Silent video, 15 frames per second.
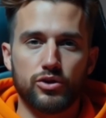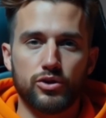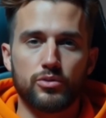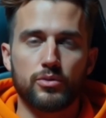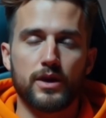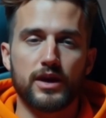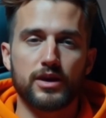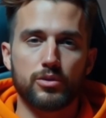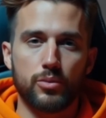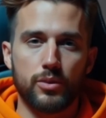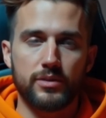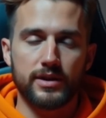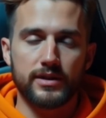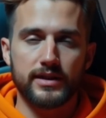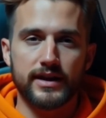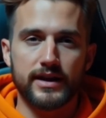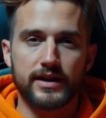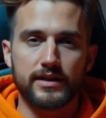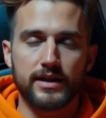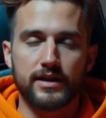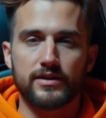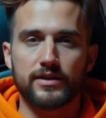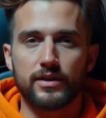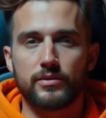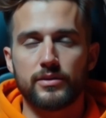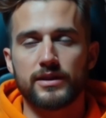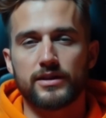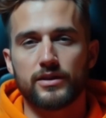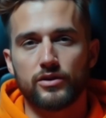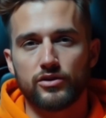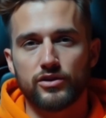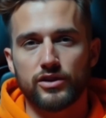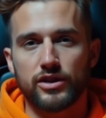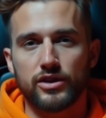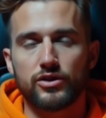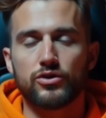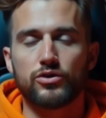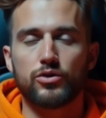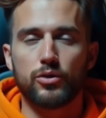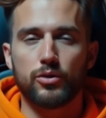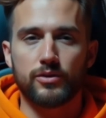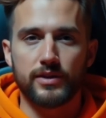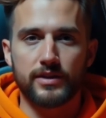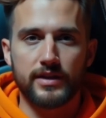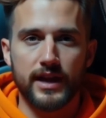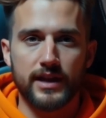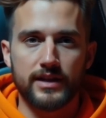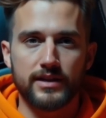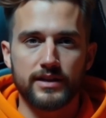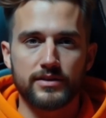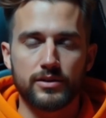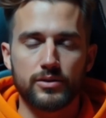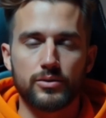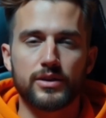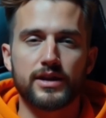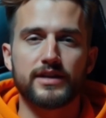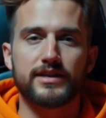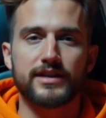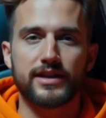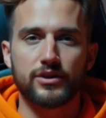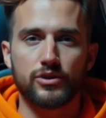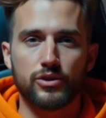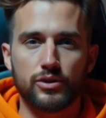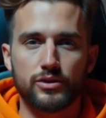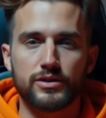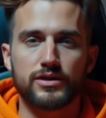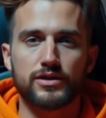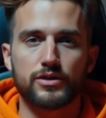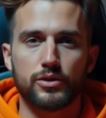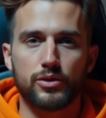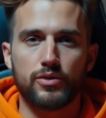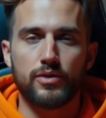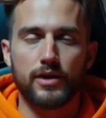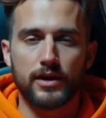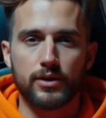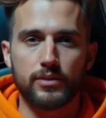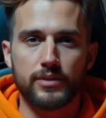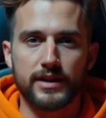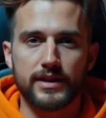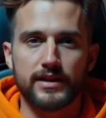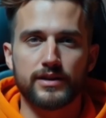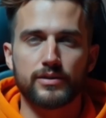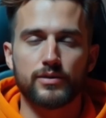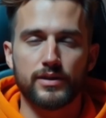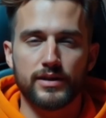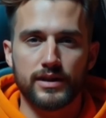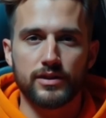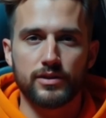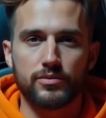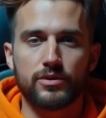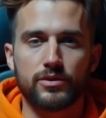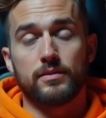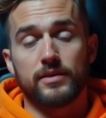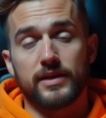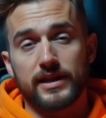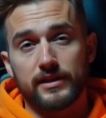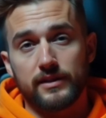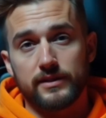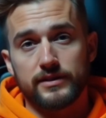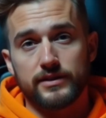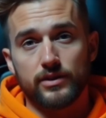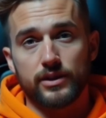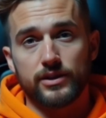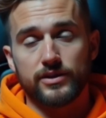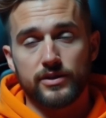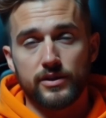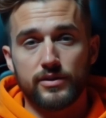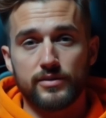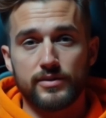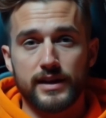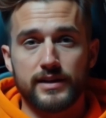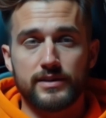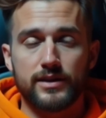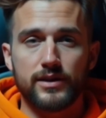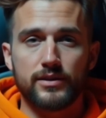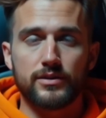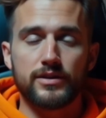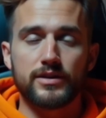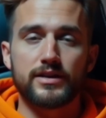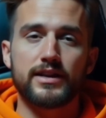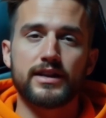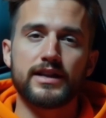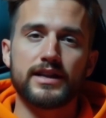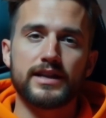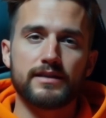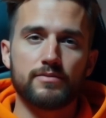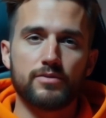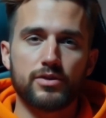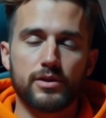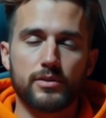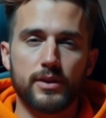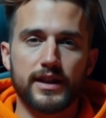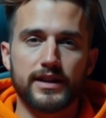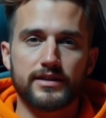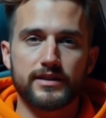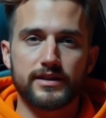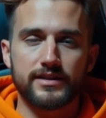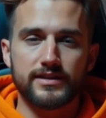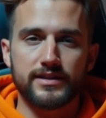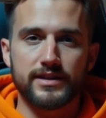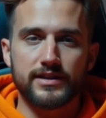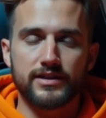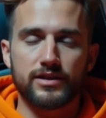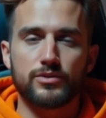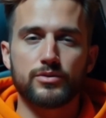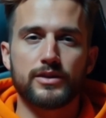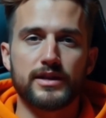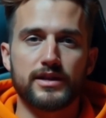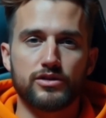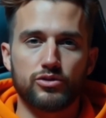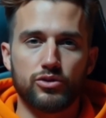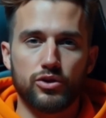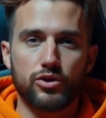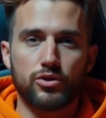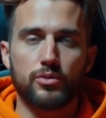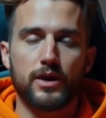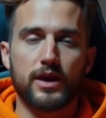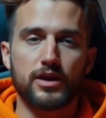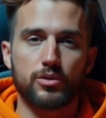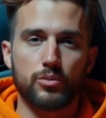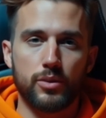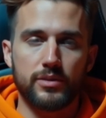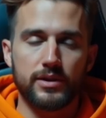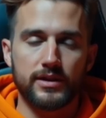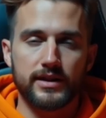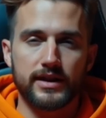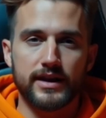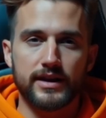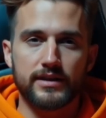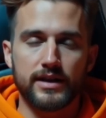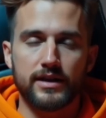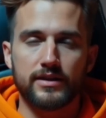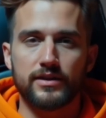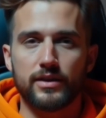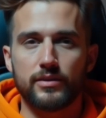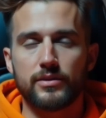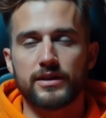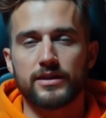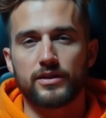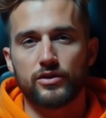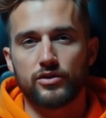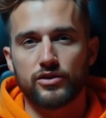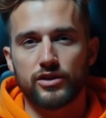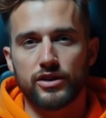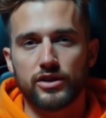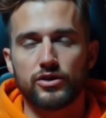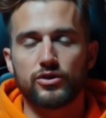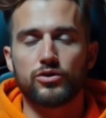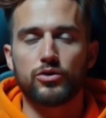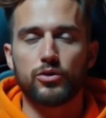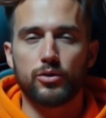Let's say you created a resume template and started selling it for just $5. If only 100 people buy it in a month, then 100 bound as $5, it goes around $500 a month.